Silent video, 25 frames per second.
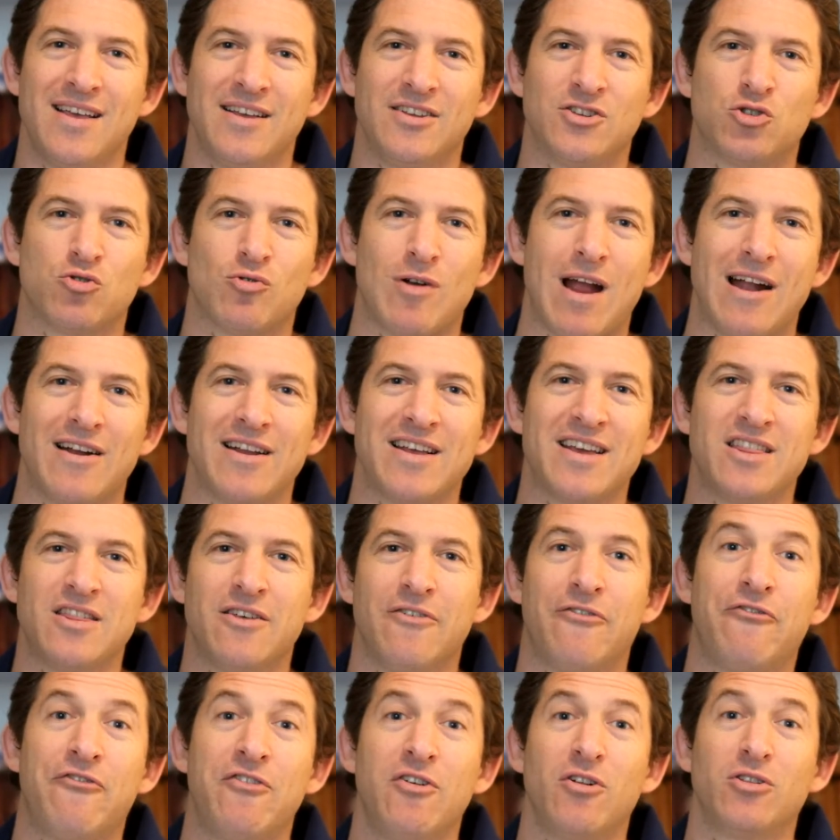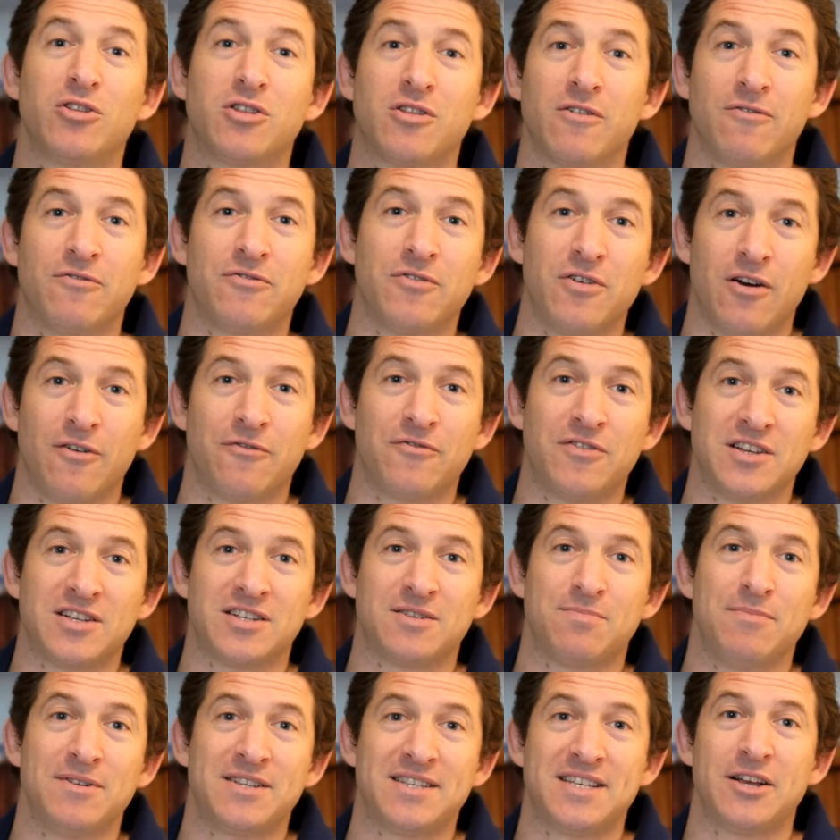drowning in the filth of
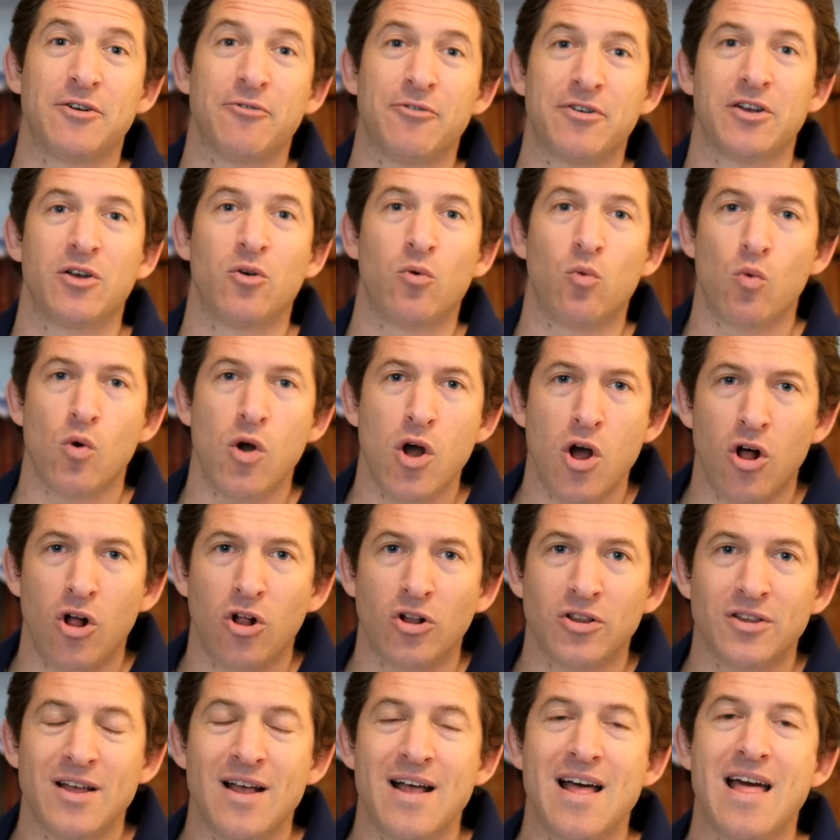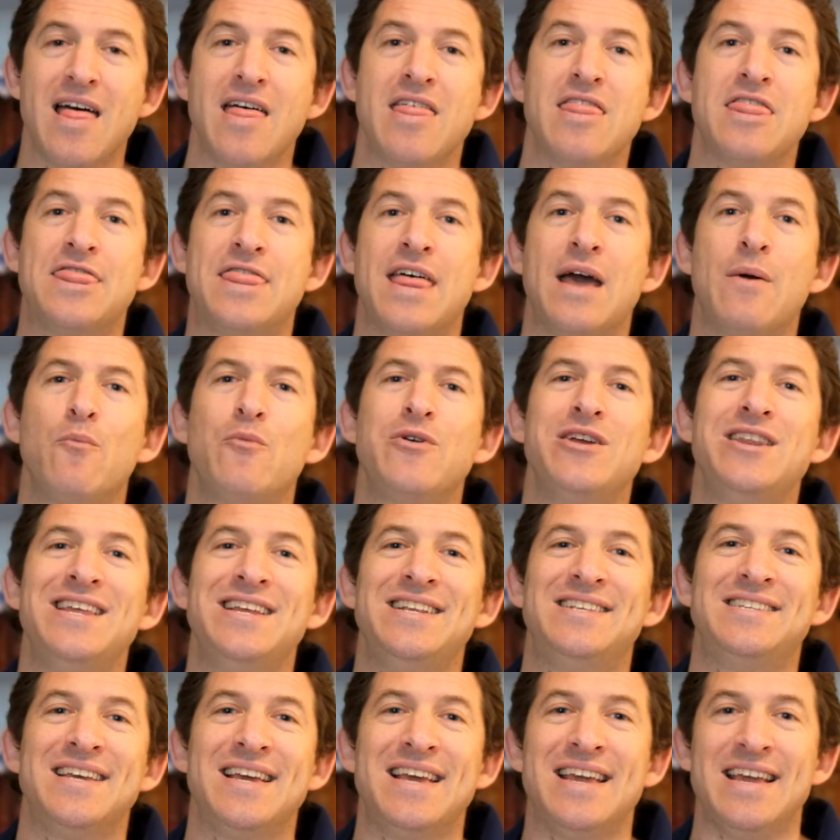this material world, then we need
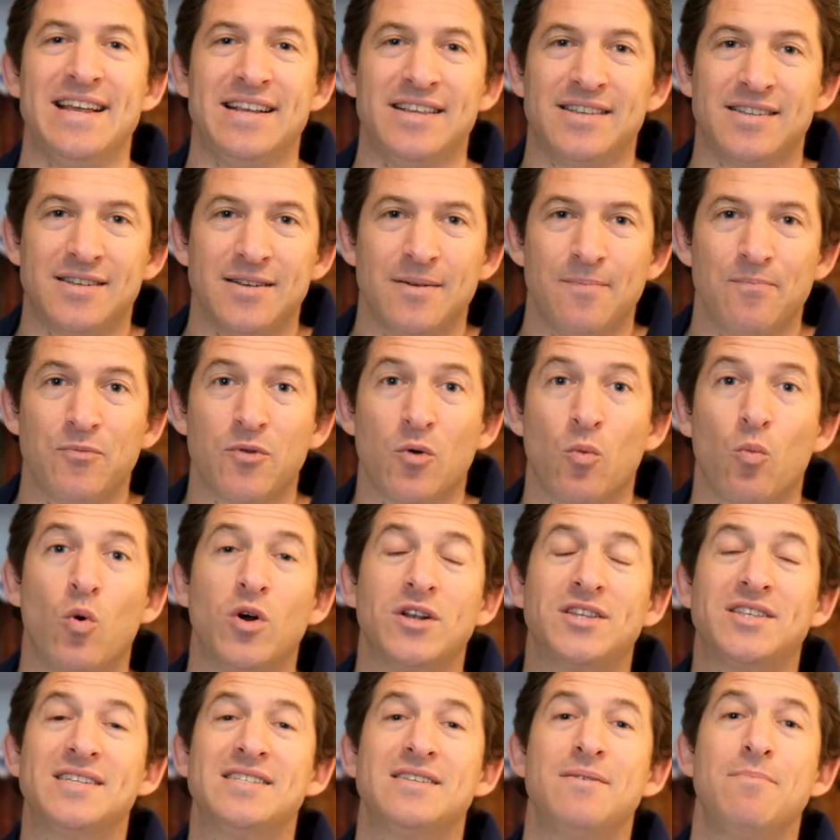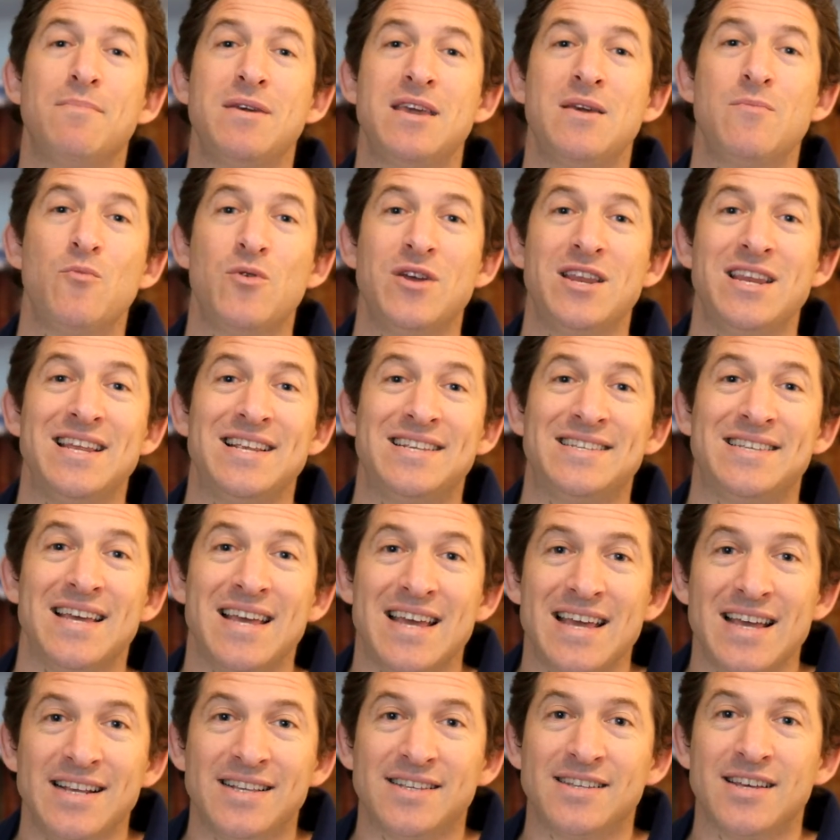to eat. What does it mean we need to
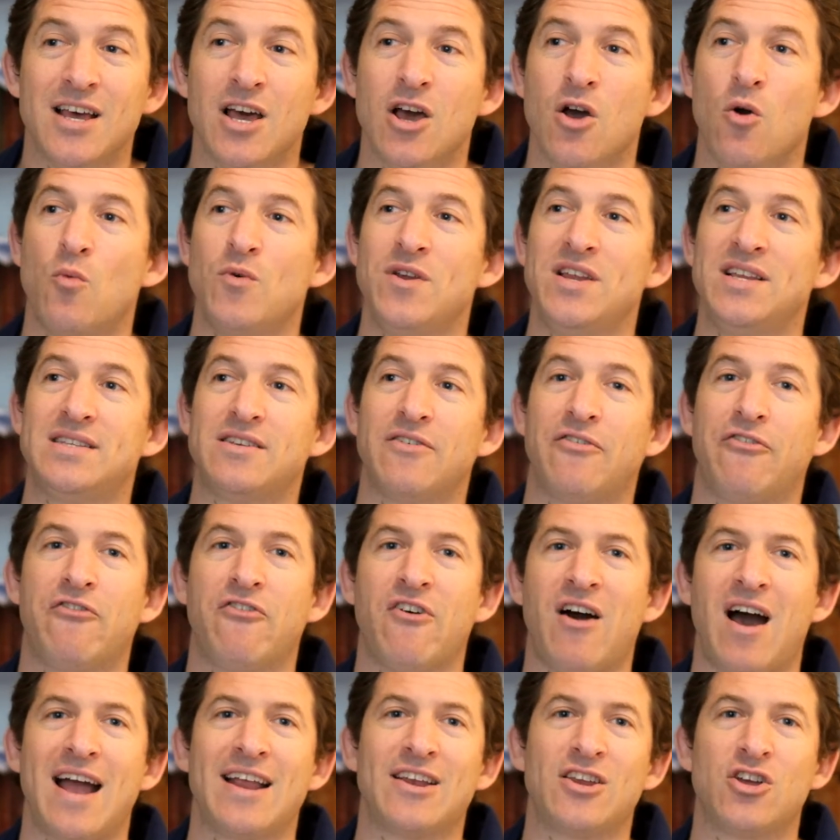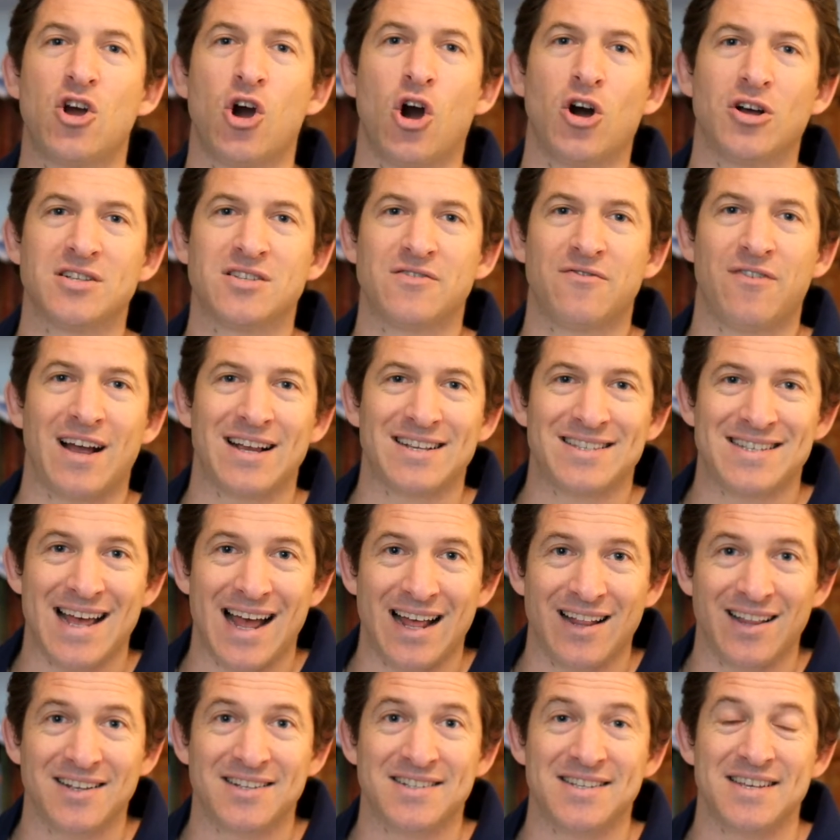eat? We need to find God's
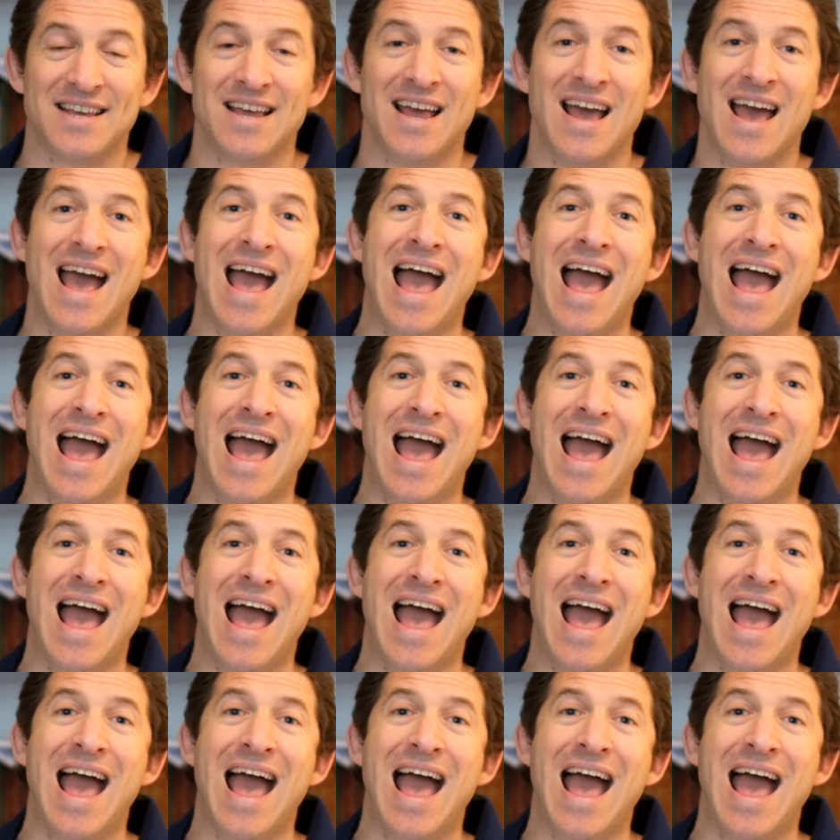vitality.